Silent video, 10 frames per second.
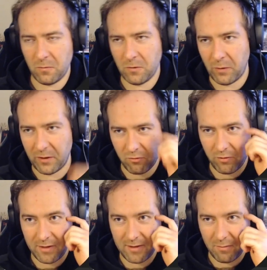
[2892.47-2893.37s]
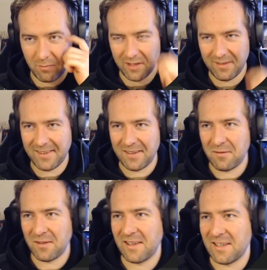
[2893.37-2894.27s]
went crazy and built an
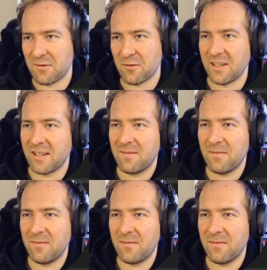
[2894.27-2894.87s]
infinite list for that.